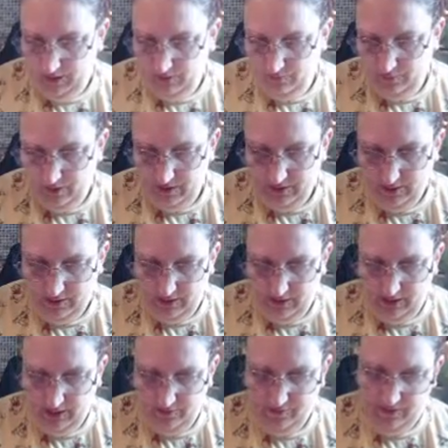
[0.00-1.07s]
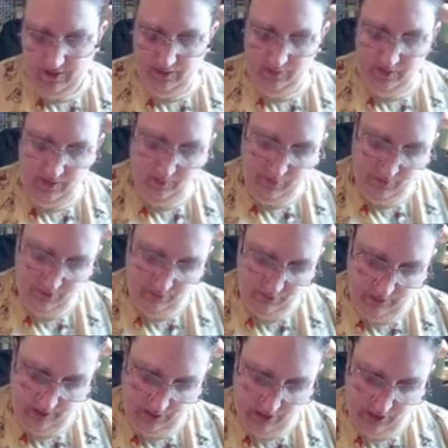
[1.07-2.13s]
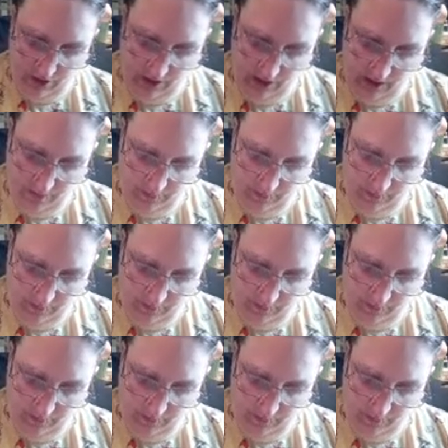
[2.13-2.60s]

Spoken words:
recently I've seen people doing sheep